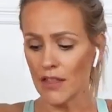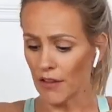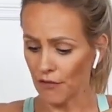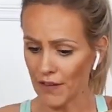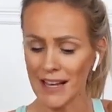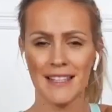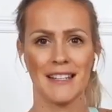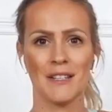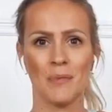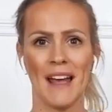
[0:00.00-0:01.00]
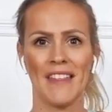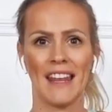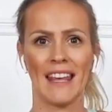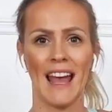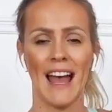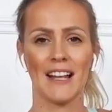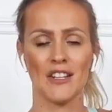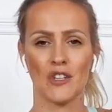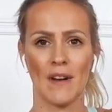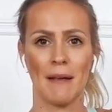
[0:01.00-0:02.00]
the fastest way that it can
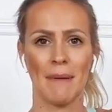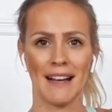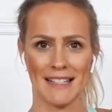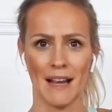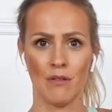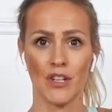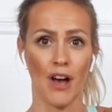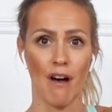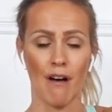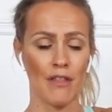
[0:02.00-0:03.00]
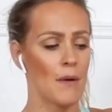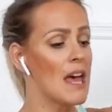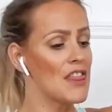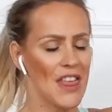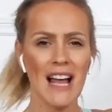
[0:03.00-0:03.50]
straight back down to earth.